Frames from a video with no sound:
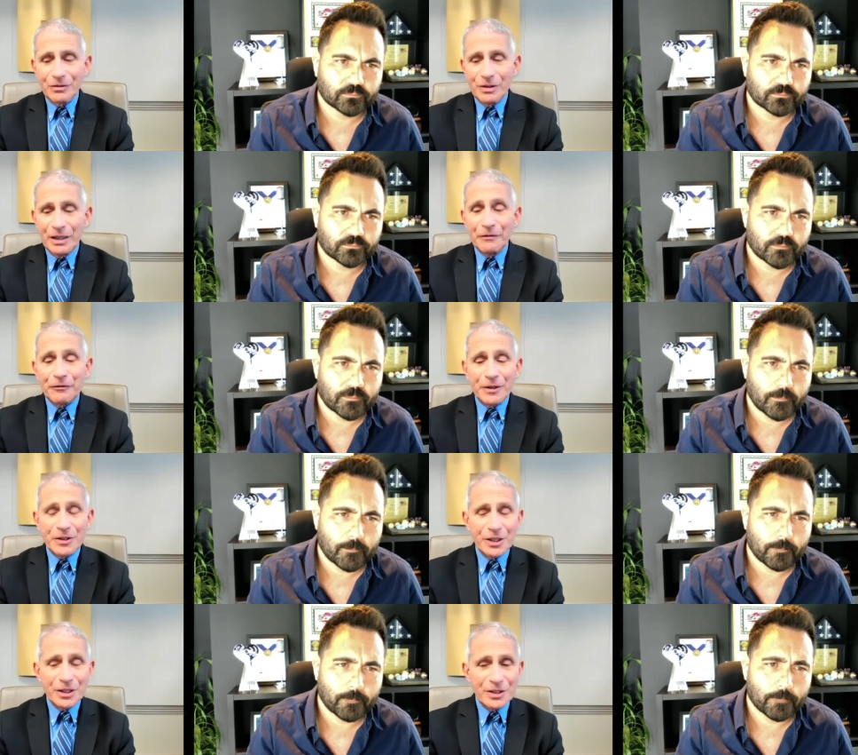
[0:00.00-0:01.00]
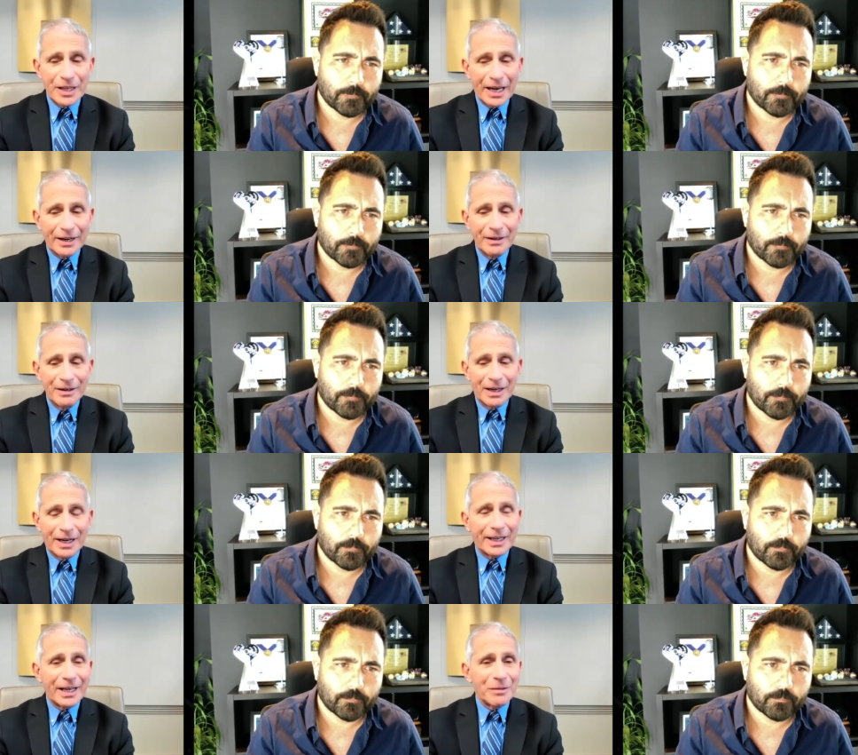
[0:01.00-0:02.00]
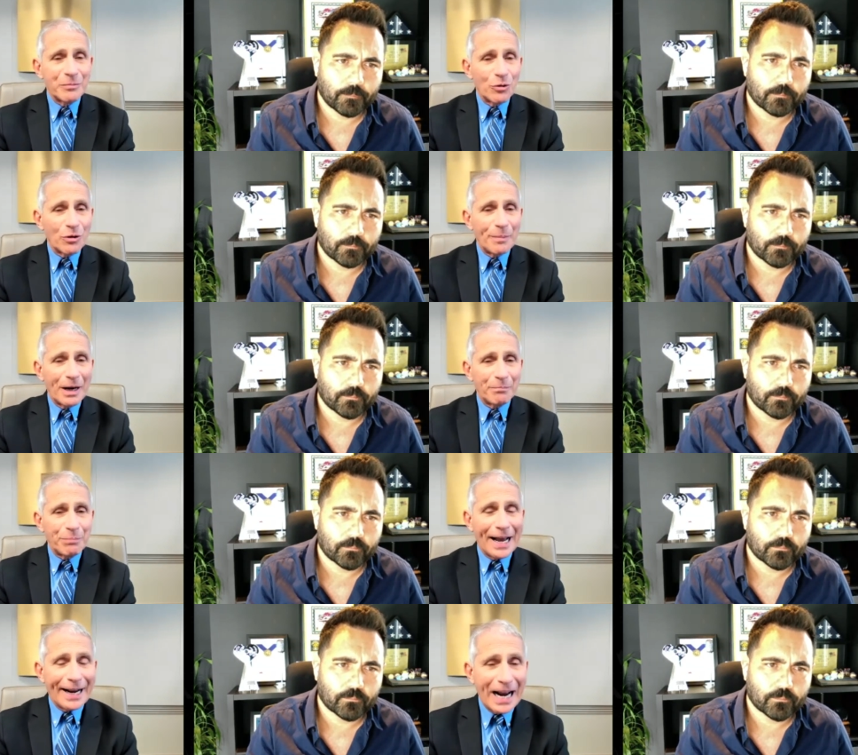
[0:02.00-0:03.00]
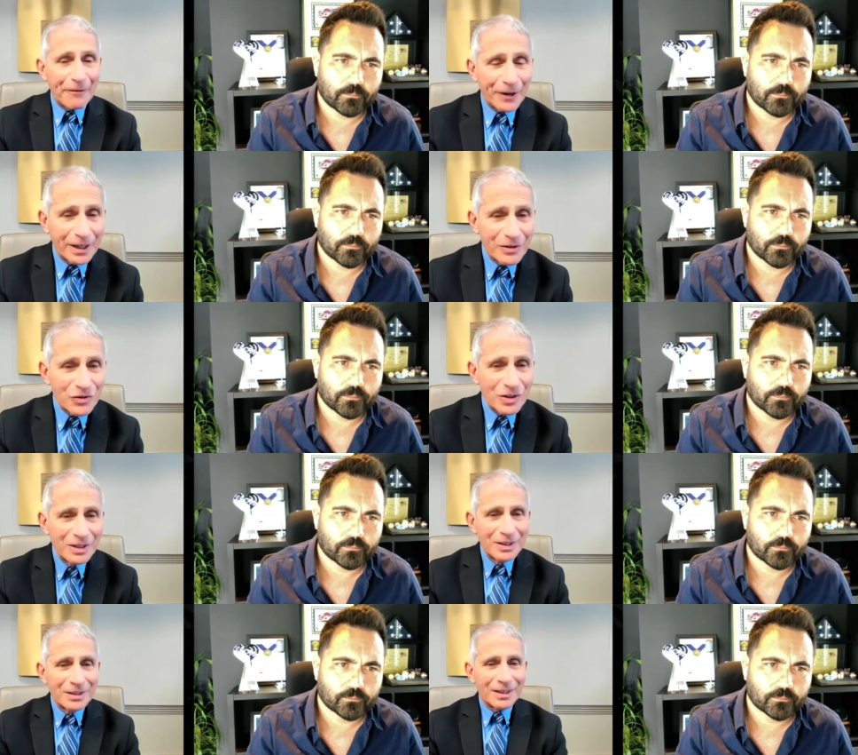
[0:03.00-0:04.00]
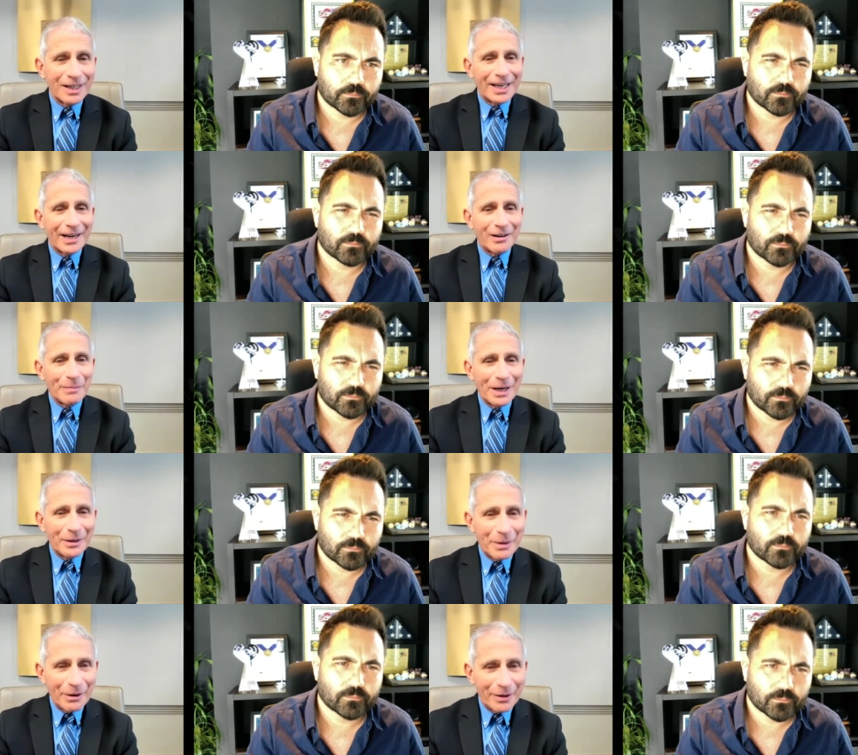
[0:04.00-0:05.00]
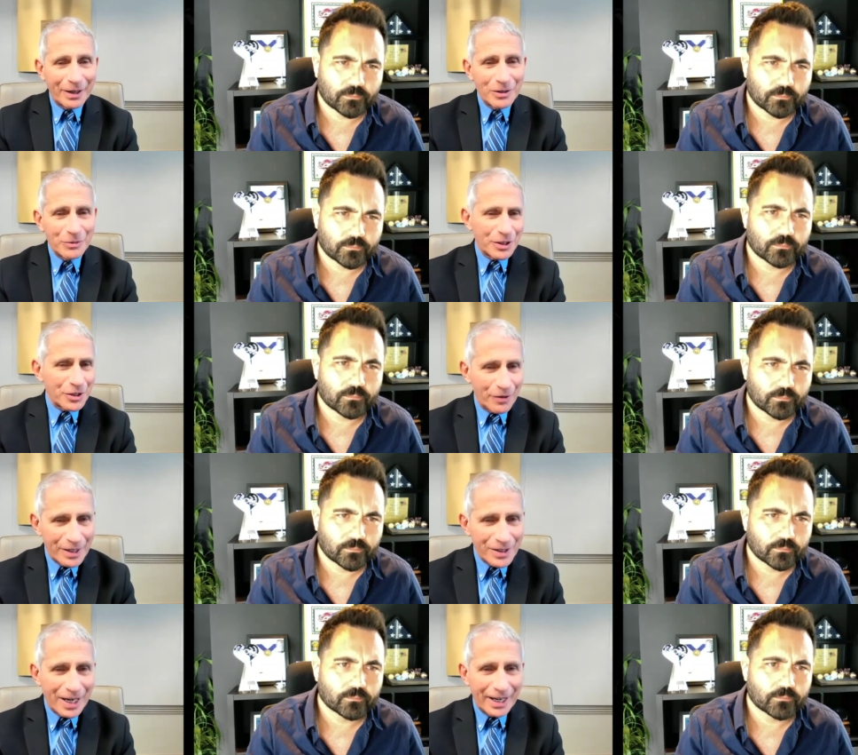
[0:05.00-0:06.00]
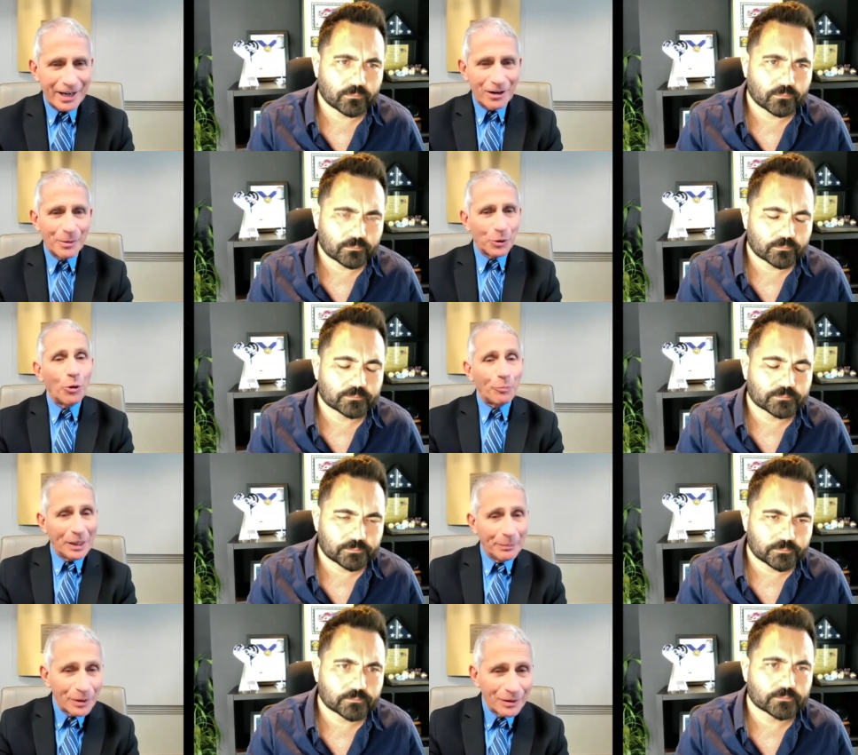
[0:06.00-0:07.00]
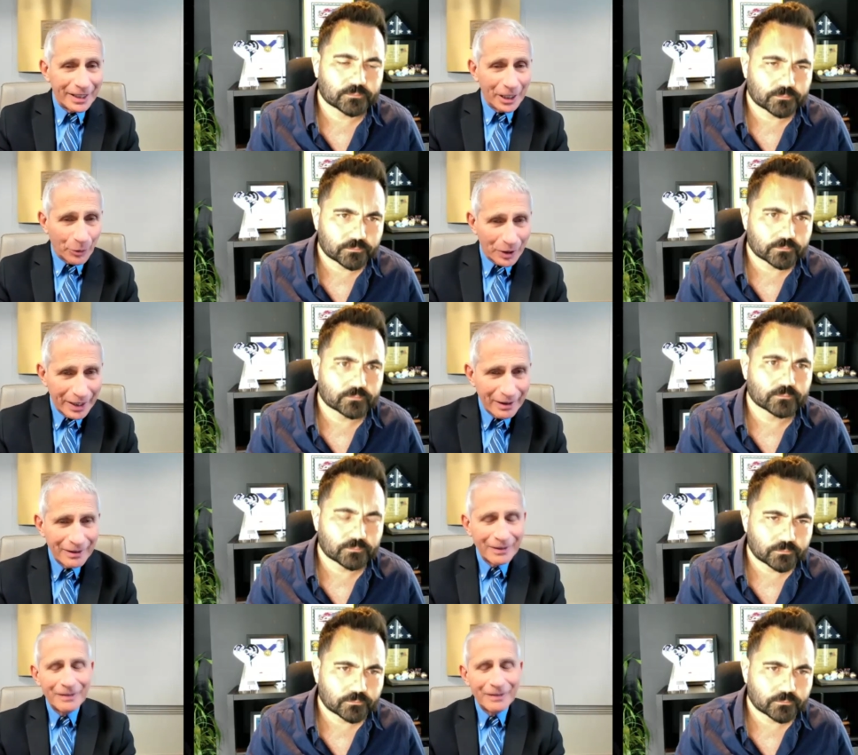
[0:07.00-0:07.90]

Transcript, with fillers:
Speaker 1: inferences that I cared more about Black Africans than I cared about Americans, which is crazy. I care about all people equally.